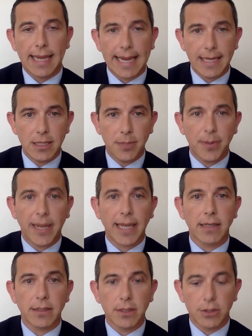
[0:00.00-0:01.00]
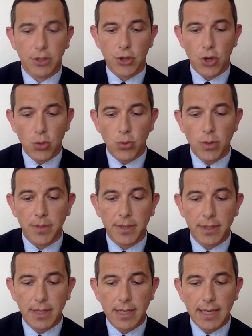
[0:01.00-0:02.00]
independent young
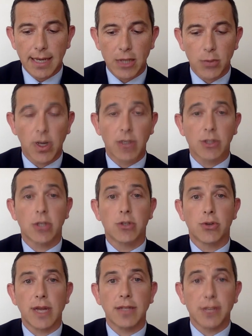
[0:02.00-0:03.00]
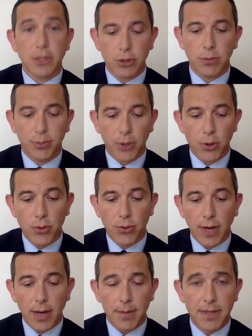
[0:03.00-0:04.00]
women, as well as a transition
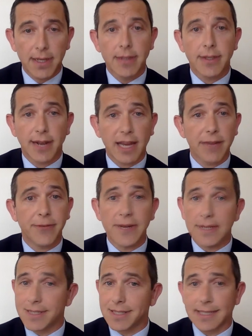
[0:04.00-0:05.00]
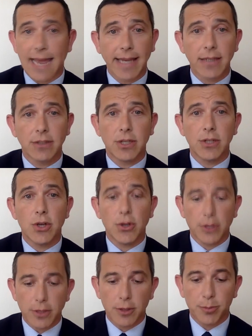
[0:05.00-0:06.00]
programme that I feel is second to none
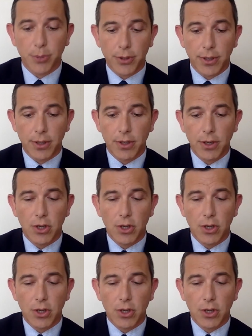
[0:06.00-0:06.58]
in this borough,